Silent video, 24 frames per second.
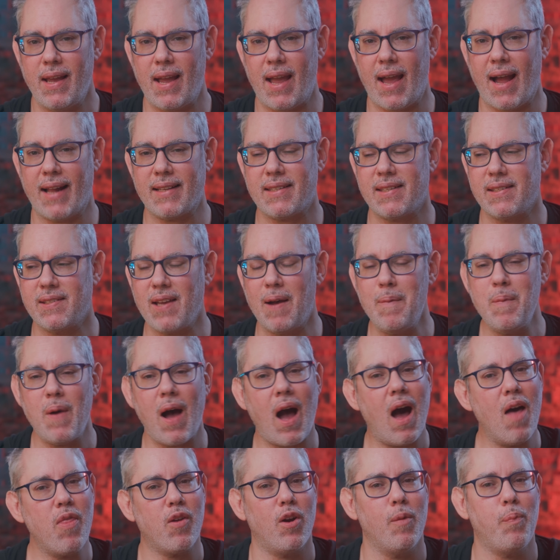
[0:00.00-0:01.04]
that
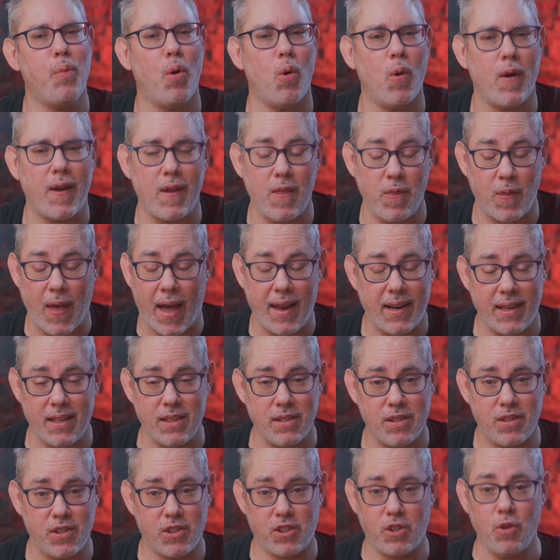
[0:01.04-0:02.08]

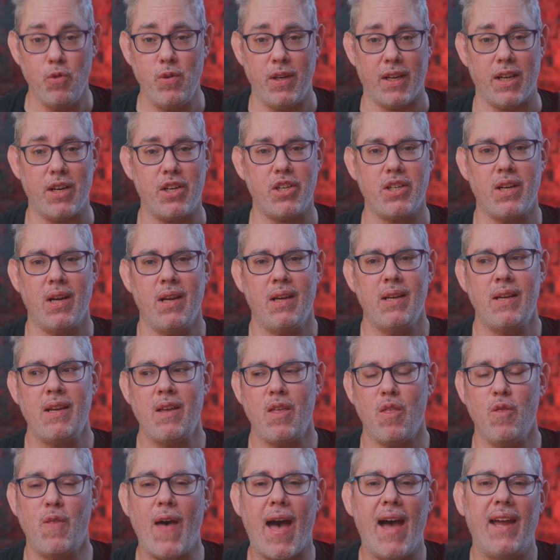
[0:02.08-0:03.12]
is soonish,
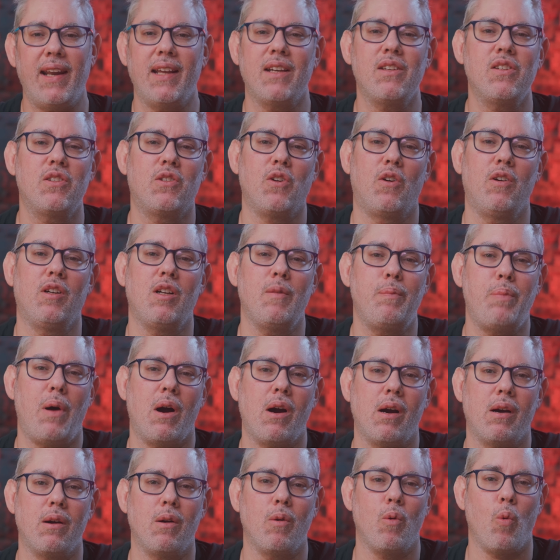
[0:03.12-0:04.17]
that external
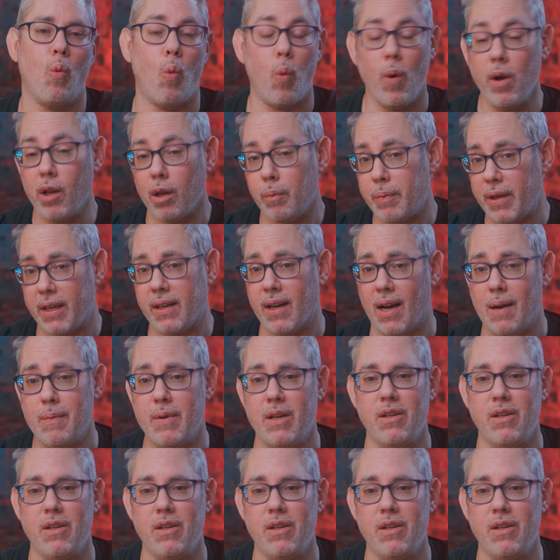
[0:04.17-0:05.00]
part will become